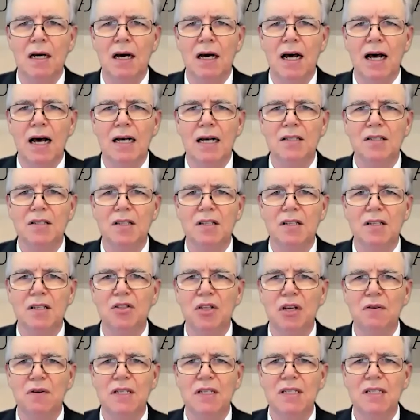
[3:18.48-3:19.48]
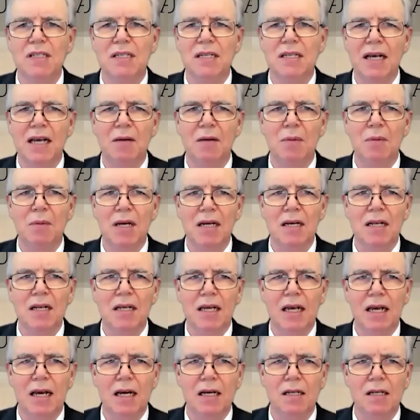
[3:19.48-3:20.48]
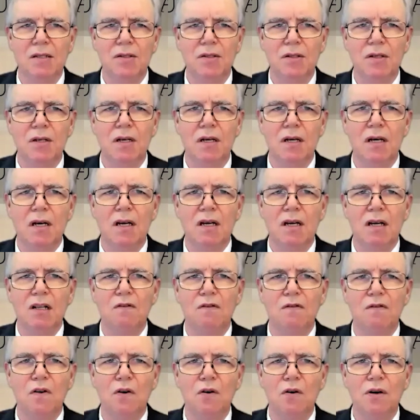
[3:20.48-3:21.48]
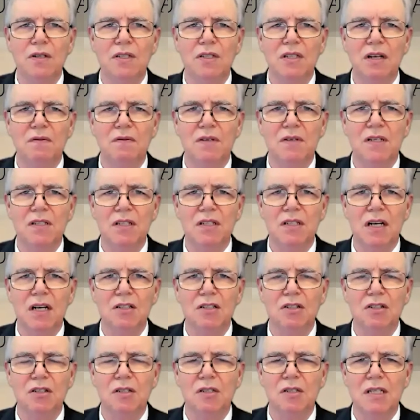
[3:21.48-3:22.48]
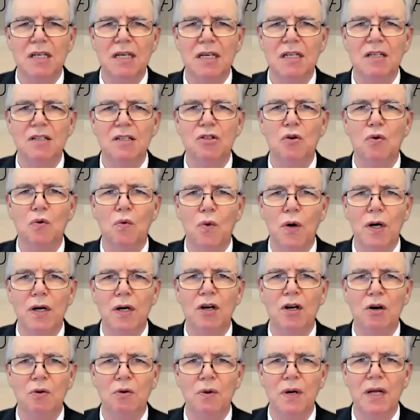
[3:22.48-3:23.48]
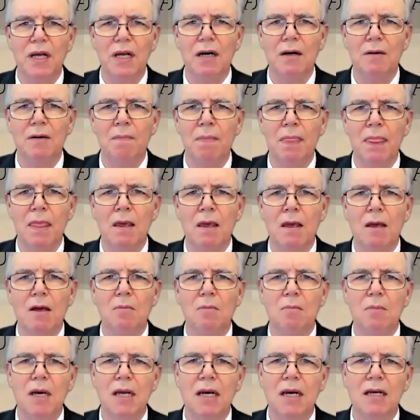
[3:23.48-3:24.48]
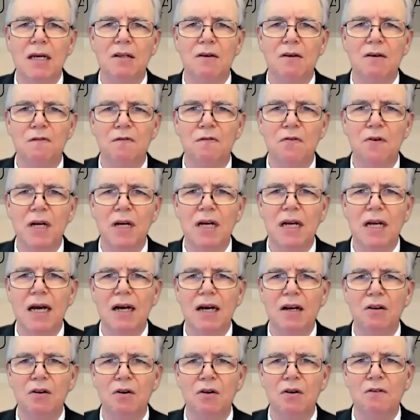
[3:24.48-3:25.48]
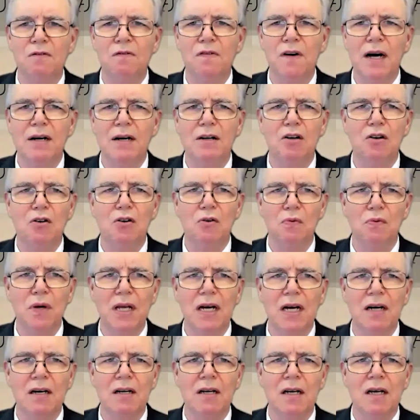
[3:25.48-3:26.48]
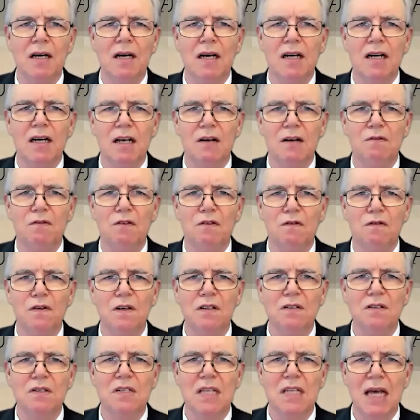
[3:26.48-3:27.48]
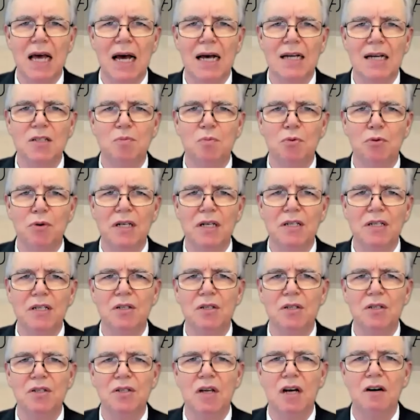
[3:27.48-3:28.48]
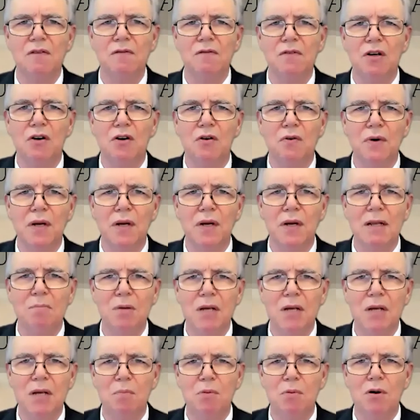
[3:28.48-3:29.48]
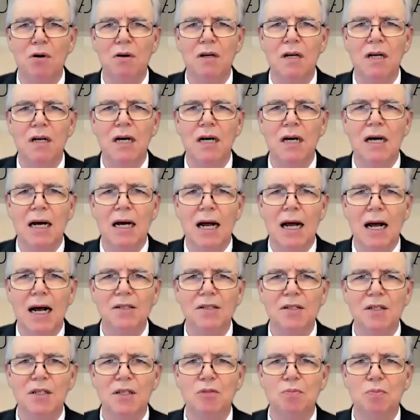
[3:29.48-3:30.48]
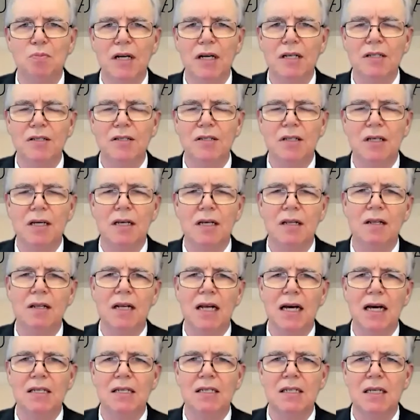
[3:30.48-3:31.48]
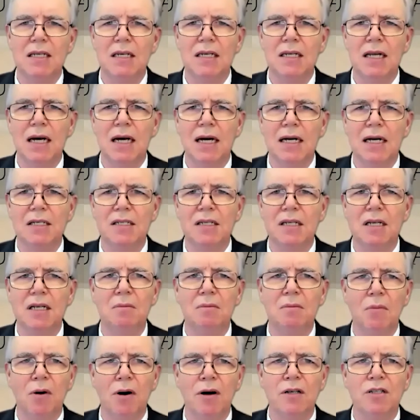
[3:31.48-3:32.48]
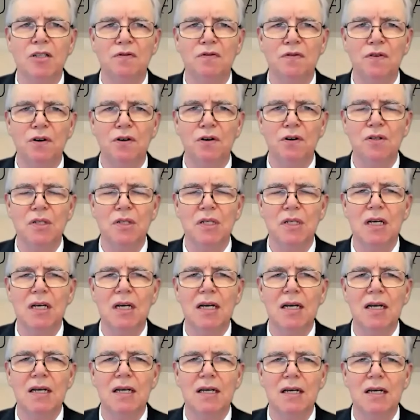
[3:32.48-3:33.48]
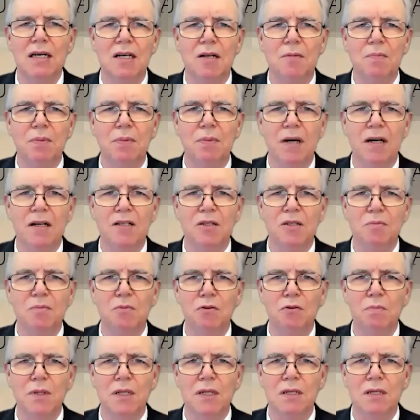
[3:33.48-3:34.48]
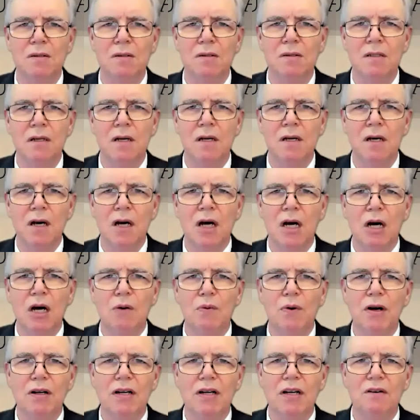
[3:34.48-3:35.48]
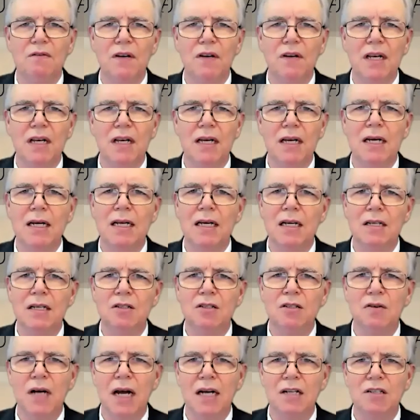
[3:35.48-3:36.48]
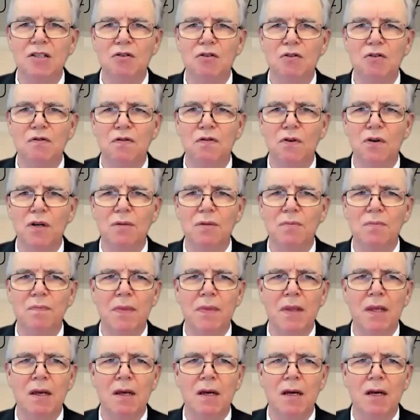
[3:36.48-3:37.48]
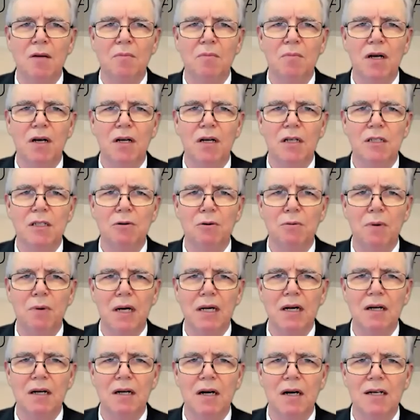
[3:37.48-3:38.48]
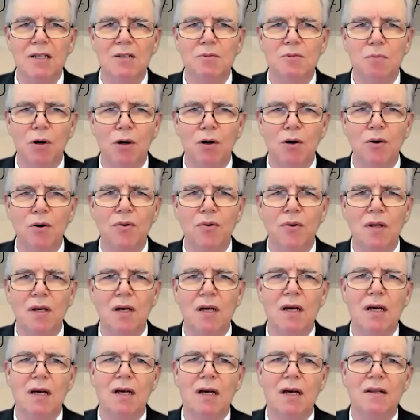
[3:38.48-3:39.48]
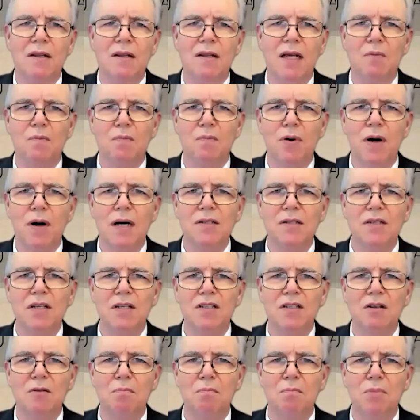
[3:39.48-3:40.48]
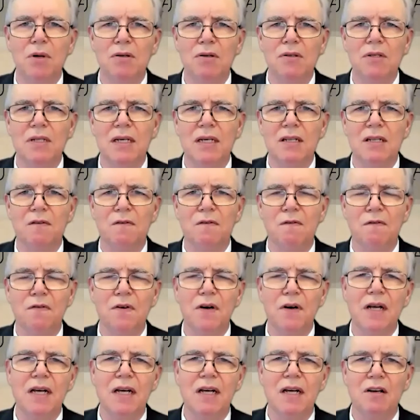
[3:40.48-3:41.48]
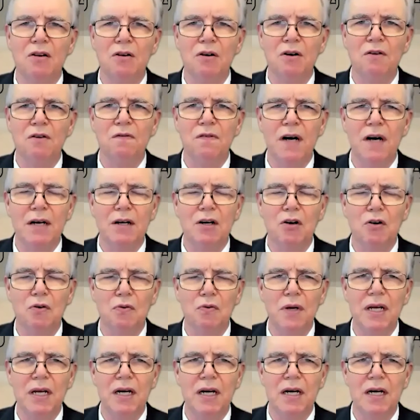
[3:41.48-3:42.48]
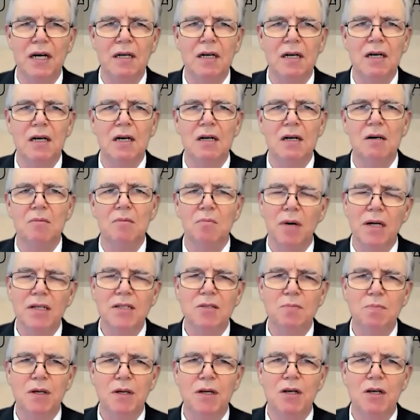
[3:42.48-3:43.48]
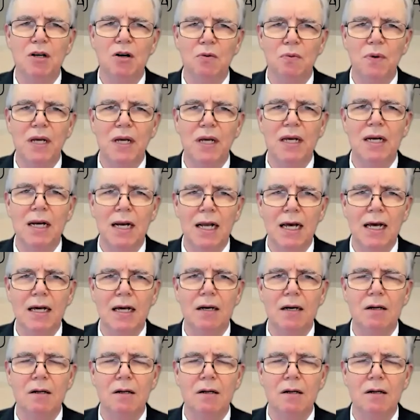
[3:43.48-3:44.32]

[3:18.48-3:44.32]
As the series name indicates, the focus of discussions is One Korea, meaning the free and unified Korea that fulfills the aspirations of the Korean people as expressed in the 1919 March 1st independence movement. We are convening an international forum because we recognize both that the process of building the free and unified Korea must be Korean-led,